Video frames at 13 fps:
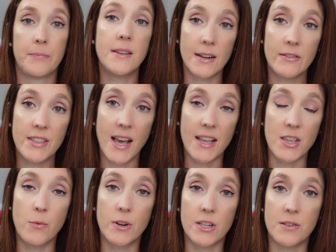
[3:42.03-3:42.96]
Not only that,
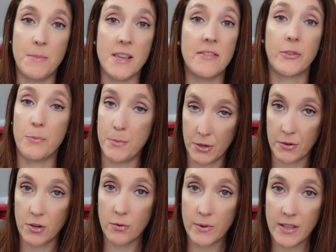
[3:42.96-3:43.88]
you want to be
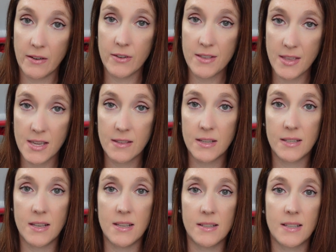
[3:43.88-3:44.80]
familiar with everything
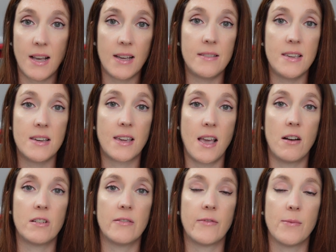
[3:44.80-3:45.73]
that's inside the
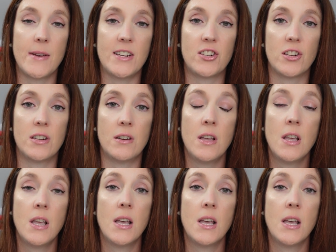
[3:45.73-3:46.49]
account information,